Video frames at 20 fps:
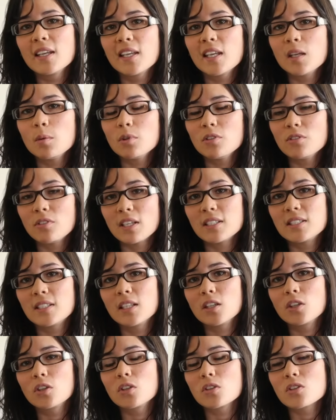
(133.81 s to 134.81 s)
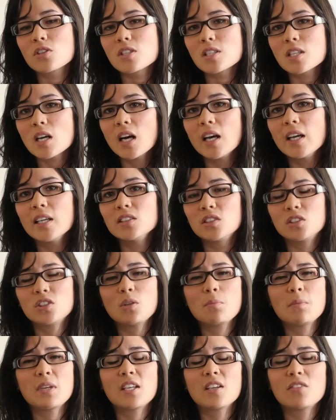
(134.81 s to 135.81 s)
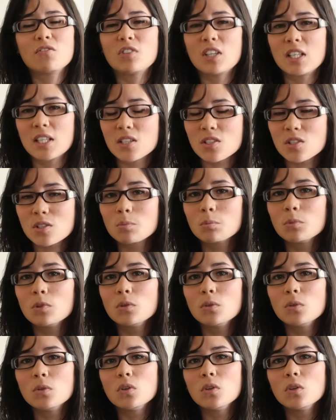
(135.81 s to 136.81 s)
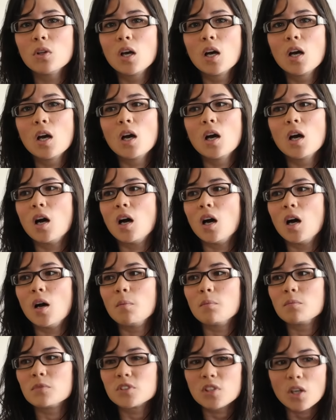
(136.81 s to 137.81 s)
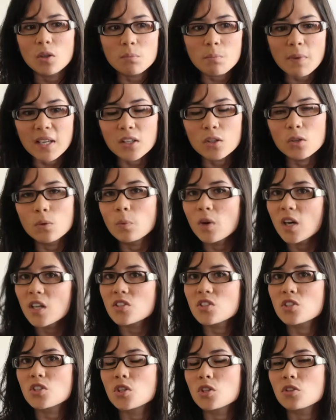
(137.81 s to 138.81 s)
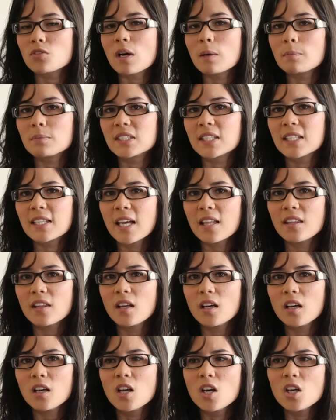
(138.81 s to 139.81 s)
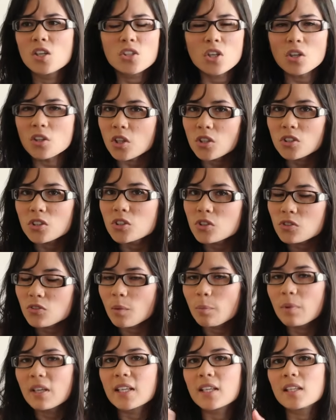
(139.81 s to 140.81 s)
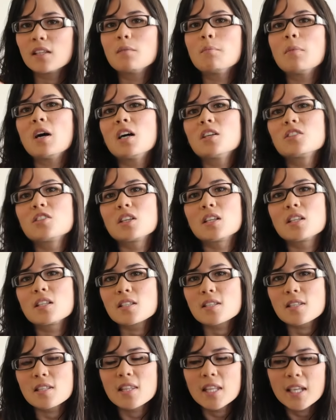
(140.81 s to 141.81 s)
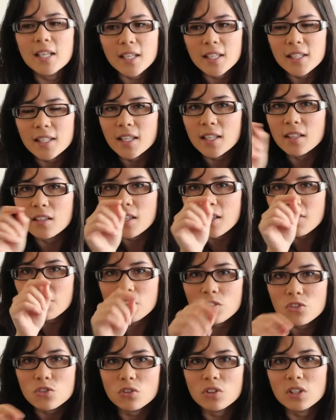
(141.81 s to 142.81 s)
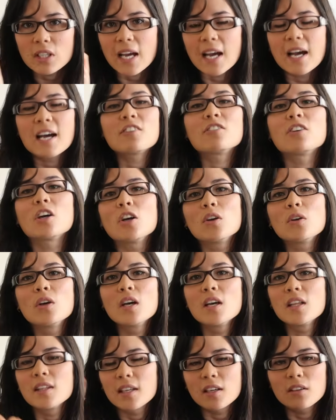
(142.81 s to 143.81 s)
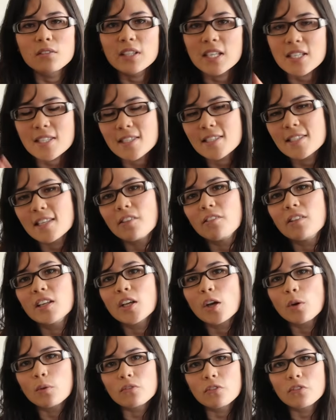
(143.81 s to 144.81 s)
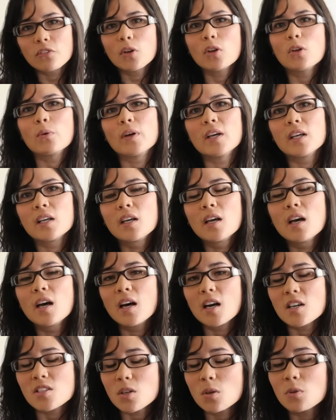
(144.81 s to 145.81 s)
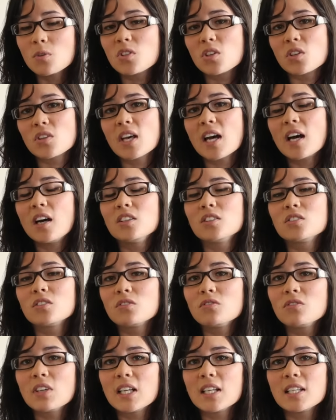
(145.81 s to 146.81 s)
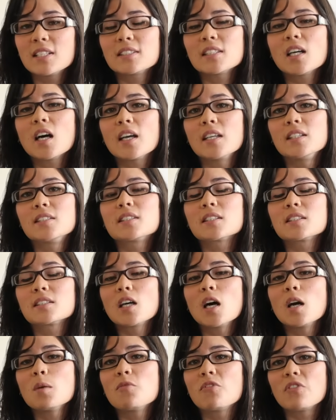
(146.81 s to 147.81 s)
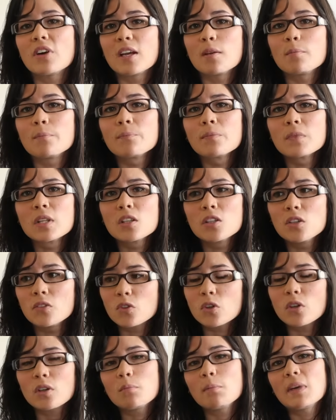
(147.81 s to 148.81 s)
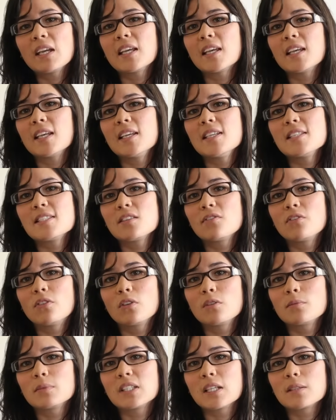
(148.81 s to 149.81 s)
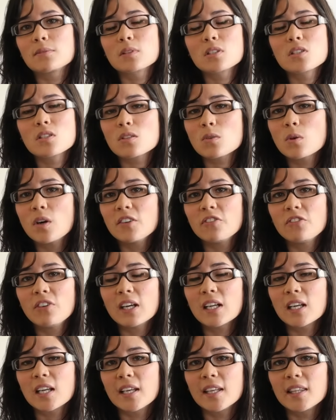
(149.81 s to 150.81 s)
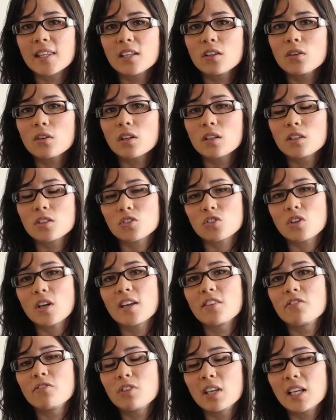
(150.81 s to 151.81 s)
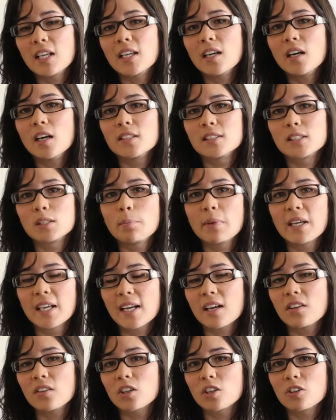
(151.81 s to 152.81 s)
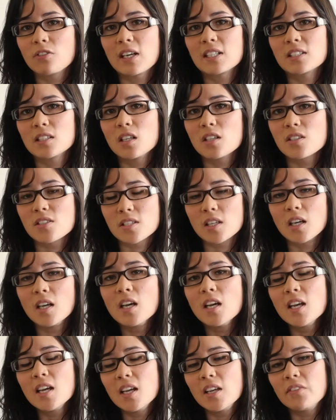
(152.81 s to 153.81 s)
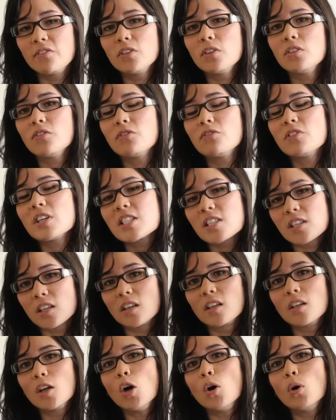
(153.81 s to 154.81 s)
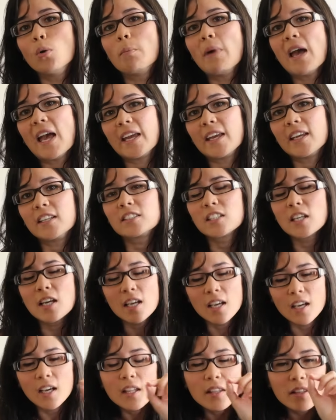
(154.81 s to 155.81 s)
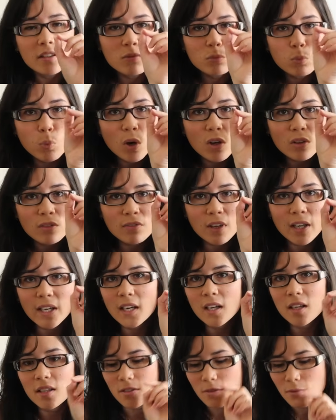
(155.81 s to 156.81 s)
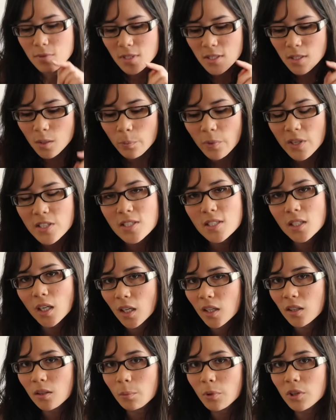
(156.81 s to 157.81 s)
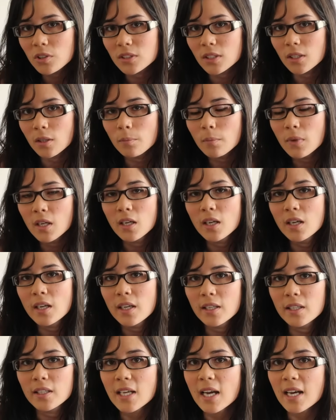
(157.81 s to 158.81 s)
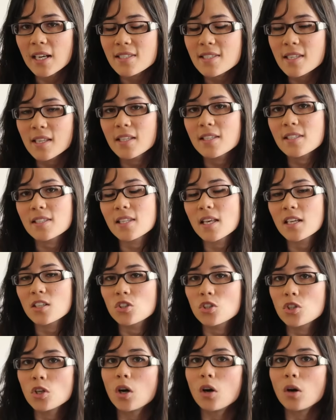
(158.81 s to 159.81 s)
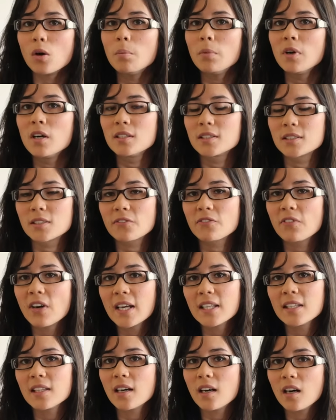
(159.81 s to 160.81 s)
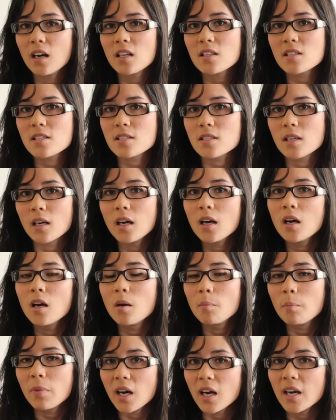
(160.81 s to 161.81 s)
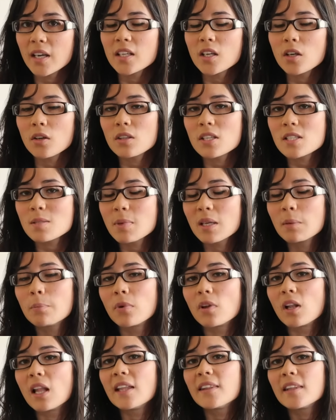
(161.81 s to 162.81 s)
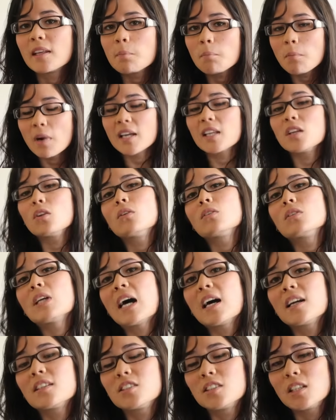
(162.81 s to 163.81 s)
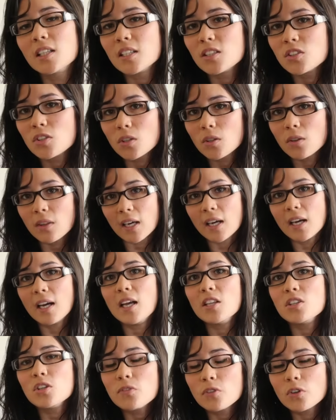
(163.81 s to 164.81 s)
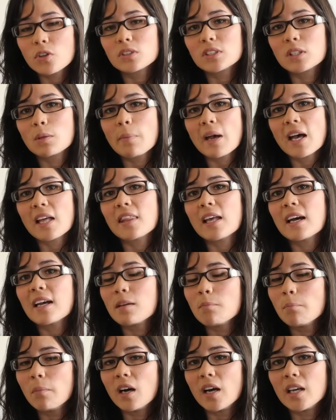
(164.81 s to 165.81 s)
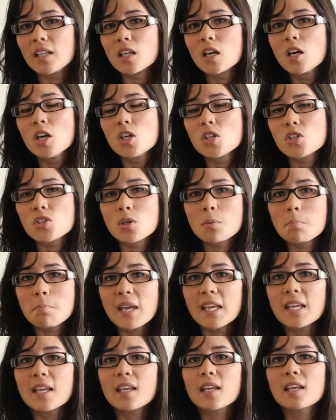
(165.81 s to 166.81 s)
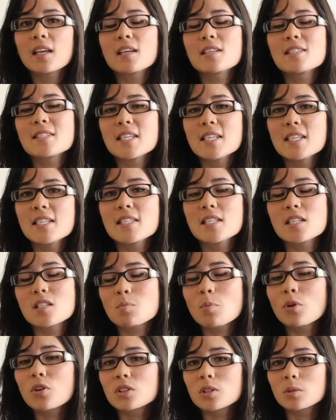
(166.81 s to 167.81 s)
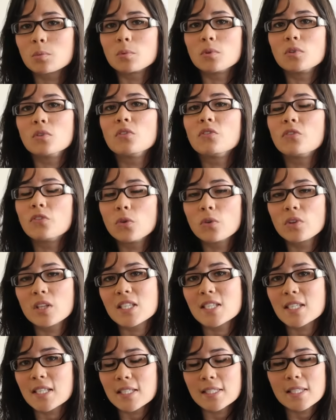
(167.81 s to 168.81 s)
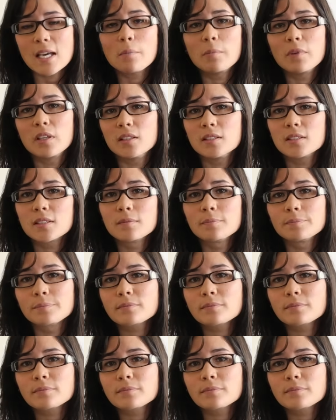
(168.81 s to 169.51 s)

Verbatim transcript: Keep your writing a good size, don't make it really small, um, don't make your words too cramped together, don't go scribbling in the margins and thinking that if you draw an arrow, they'll necessarily go and follow it. I told you they're under a really tight time frame. You've got to make it easy for themselves because quite frankly they're not going to try really hard to pick out the correct answer. If you've written a whole page and the one right answer is somewhere stuck at the bottom, yes, it's their job to find that answer, but I know these people and they might not actually do that, and you've got to bear that in mind. So make it as easy as possible for these examiners.